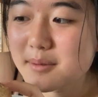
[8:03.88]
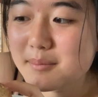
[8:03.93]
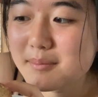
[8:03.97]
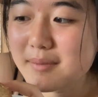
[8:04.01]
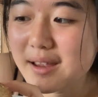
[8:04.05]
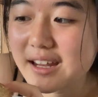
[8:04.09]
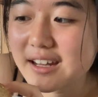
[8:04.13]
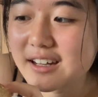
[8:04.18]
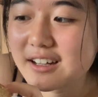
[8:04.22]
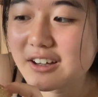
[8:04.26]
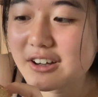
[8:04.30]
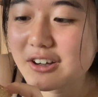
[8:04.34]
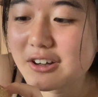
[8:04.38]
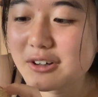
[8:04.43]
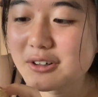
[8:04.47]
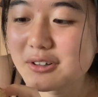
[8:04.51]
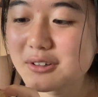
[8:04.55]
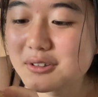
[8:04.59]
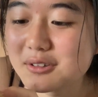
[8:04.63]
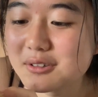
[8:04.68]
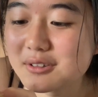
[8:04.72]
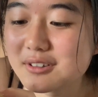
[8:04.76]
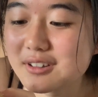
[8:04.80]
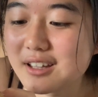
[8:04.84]

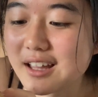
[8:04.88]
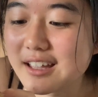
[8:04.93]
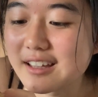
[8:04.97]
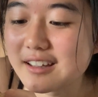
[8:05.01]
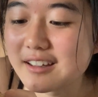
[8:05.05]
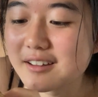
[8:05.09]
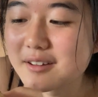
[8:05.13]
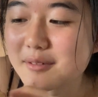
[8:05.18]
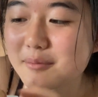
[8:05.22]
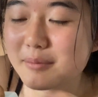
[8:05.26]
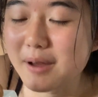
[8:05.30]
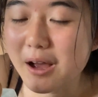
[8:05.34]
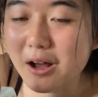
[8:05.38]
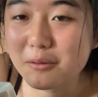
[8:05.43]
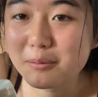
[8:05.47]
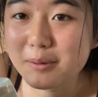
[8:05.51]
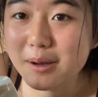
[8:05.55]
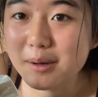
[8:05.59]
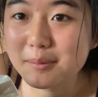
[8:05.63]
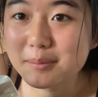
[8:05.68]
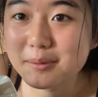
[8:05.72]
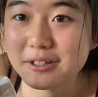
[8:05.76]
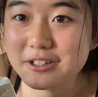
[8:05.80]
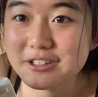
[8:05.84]
Tomato, like bell
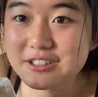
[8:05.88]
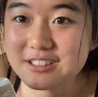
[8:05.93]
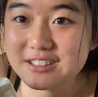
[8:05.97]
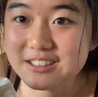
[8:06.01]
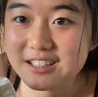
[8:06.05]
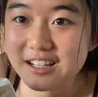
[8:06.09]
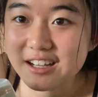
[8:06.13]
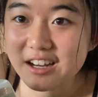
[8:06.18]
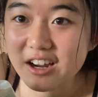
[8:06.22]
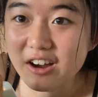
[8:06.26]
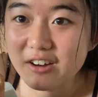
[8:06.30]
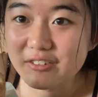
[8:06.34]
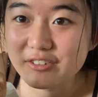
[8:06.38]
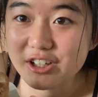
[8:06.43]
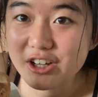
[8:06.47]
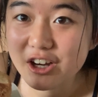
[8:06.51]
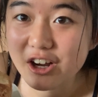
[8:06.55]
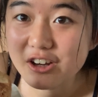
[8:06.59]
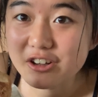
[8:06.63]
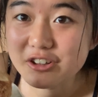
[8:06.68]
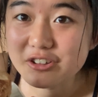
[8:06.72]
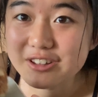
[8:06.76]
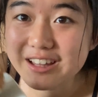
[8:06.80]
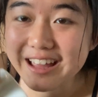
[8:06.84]
peppers and like
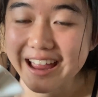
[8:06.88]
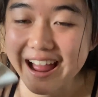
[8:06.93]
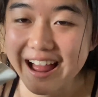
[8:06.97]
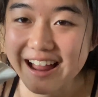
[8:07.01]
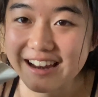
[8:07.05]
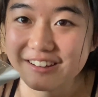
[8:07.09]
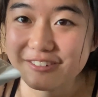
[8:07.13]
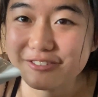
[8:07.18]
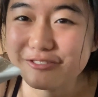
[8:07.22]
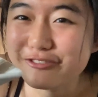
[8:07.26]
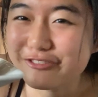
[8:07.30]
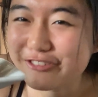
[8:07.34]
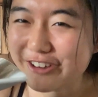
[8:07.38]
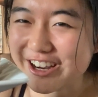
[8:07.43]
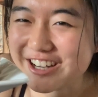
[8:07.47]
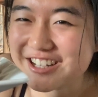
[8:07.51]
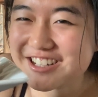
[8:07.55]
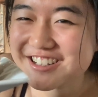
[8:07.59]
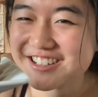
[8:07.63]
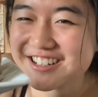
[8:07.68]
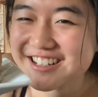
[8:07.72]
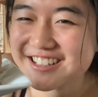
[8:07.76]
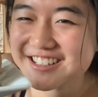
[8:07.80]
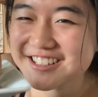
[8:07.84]
avocado, they add a
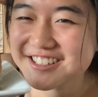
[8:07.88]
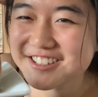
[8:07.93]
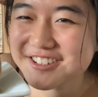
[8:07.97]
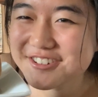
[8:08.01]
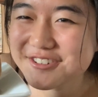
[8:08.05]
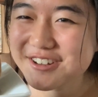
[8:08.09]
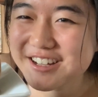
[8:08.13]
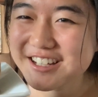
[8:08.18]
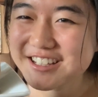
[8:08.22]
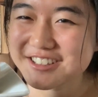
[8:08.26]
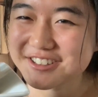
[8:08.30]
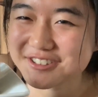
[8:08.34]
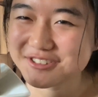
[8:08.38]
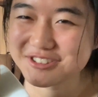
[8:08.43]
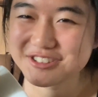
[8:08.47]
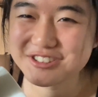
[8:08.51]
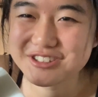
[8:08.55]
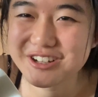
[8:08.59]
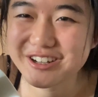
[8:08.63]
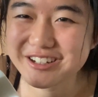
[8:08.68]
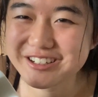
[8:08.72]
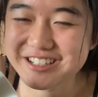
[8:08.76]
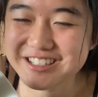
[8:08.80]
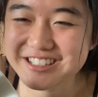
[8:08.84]
freshness to it. So it's
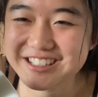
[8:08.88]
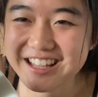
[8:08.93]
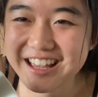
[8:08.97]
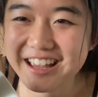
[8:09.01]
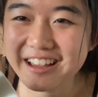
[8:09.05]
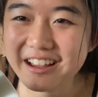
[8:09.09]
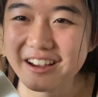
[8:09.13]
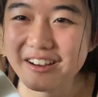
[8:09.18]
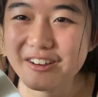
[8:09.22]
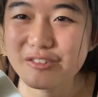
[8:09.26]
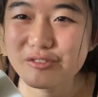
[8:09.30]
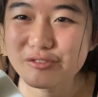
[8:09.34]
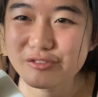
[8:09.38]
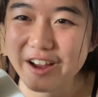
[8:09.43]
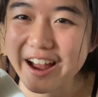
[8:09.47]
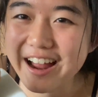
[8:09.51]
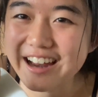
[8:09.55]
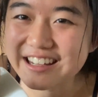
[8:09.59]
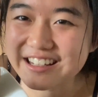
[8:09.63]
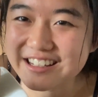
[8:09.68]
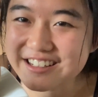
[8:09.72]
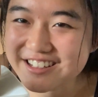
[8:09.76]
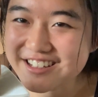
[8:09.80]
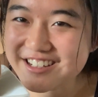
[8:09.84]
not just like
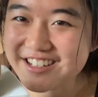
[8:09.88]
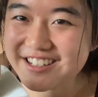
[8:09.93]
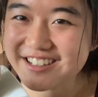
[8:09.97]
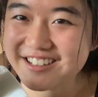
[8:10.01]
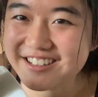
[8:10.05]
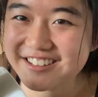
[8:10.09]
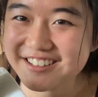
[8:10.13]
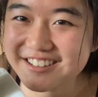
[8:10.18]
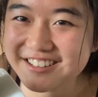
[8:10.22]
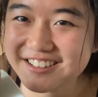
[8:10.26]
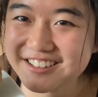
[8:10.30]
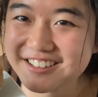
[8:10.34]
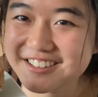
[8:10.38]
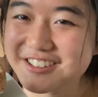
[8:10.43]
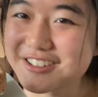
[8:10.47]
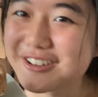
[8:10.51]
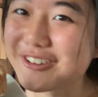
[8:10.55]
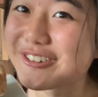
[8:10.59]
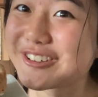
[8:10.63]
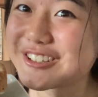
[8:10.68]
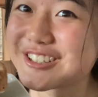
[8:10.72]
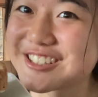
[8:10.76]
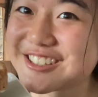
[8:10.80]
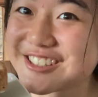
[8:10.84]
fatty cheese. So
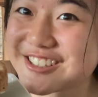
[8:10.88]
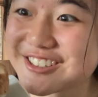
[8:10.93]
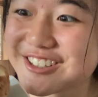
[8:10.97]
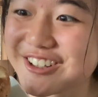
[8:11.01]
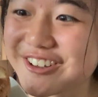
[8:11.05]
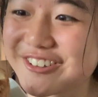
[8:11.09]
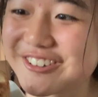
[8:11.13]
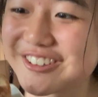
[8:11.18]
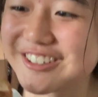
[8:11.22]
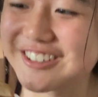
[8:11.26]
it's so